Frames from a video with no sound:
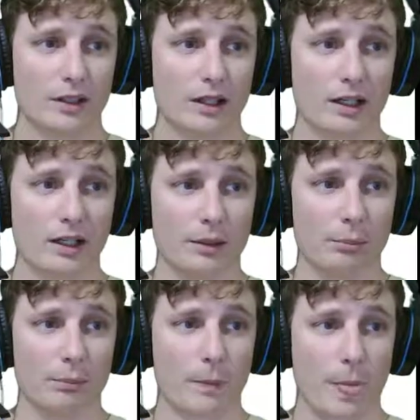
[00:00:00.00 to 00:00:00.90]

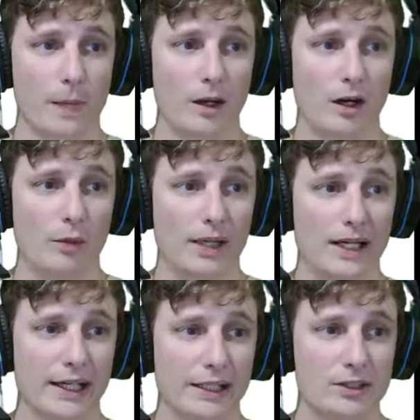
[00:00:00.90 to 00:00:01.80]
All
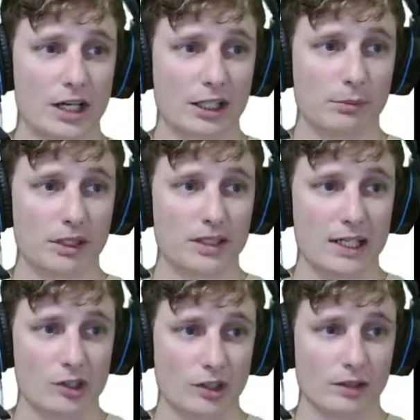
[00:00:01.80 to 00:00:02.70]
my
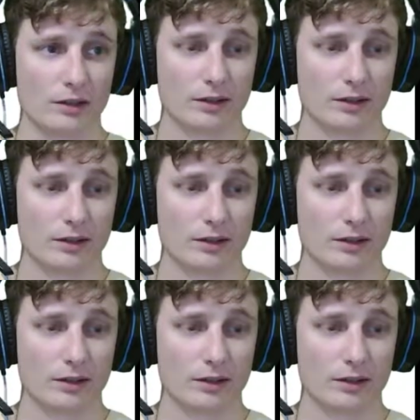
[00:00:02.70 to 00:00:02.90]
documentation